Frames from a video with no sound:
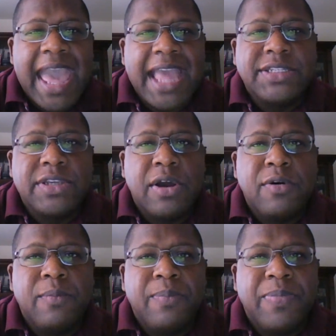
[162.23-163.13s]
And
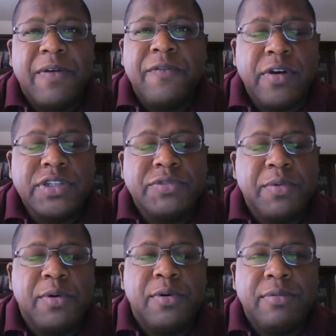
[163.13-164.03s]
so the first
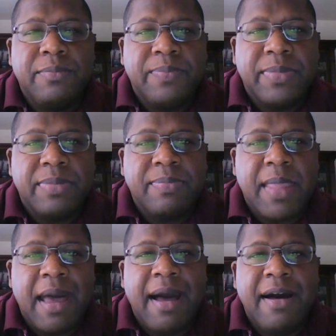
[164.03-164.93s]
rule
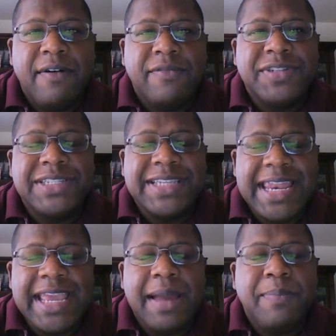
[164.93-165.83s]
of
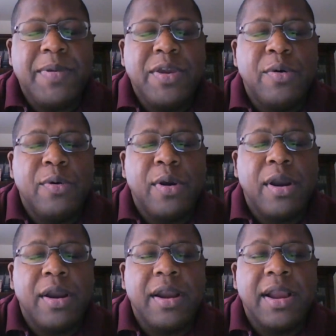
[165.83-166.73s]
setting up
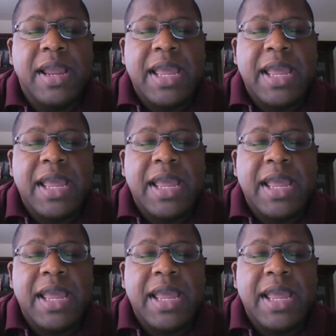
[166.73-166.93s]
your